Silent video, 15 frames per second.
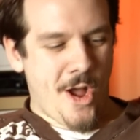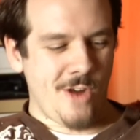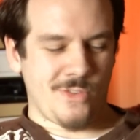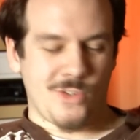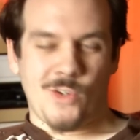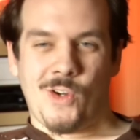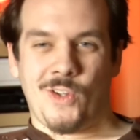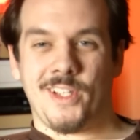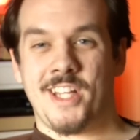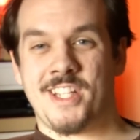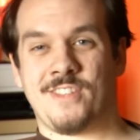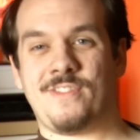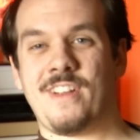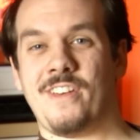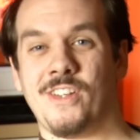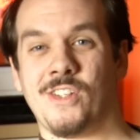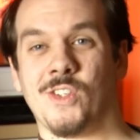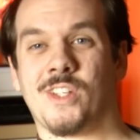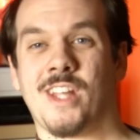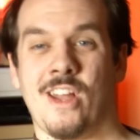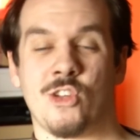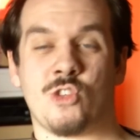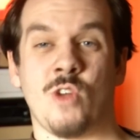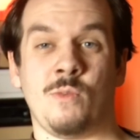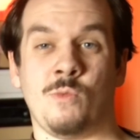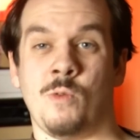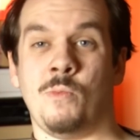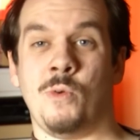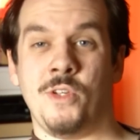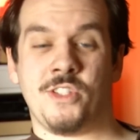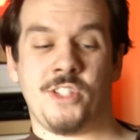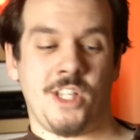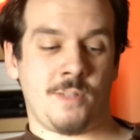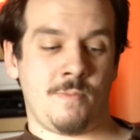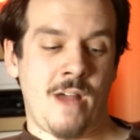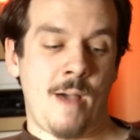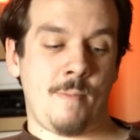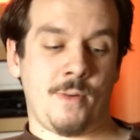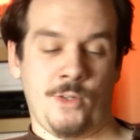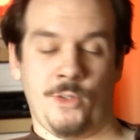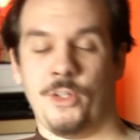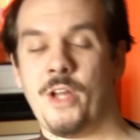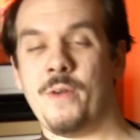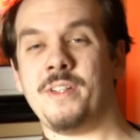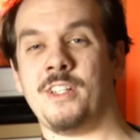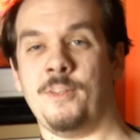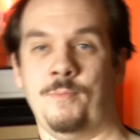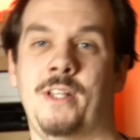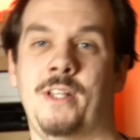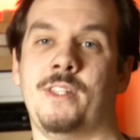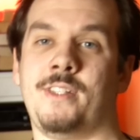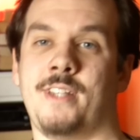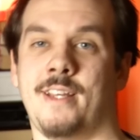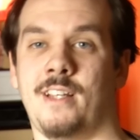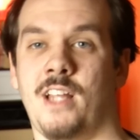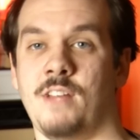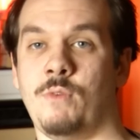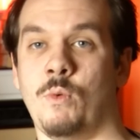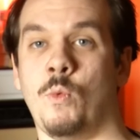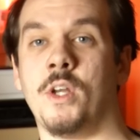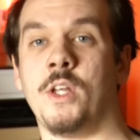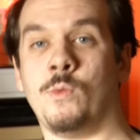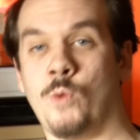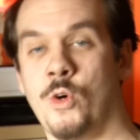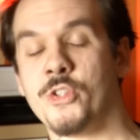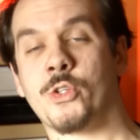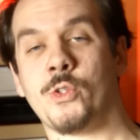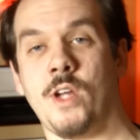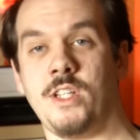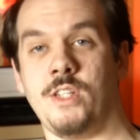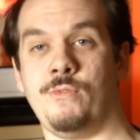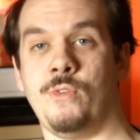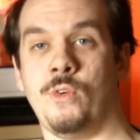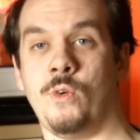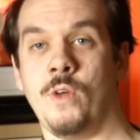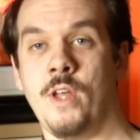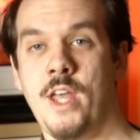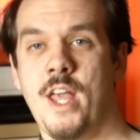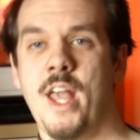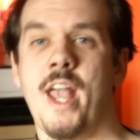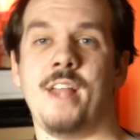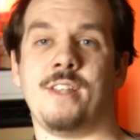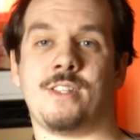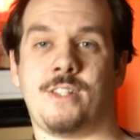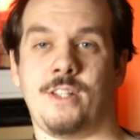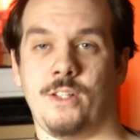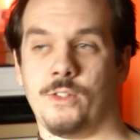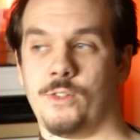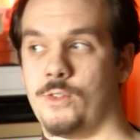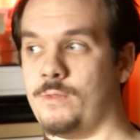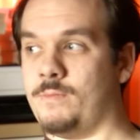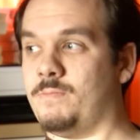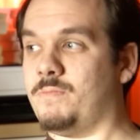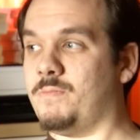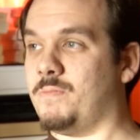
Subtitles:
Overall, it's a very good Counter-Strike 1.6 map, and although it meet the deadline for what it was created for, it's still a good